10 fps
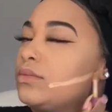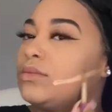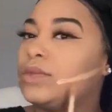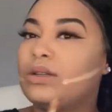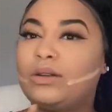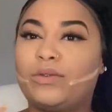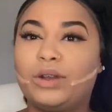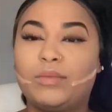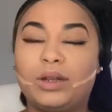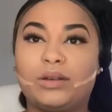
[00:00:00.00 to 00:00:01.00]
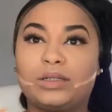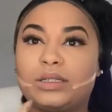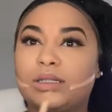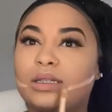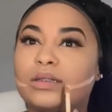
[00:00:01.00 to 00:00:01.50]
And I don't know if anybody else does
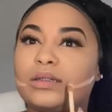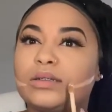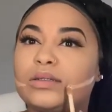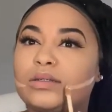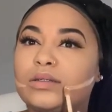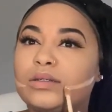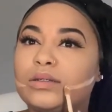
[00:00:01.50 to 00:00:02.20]
it like this.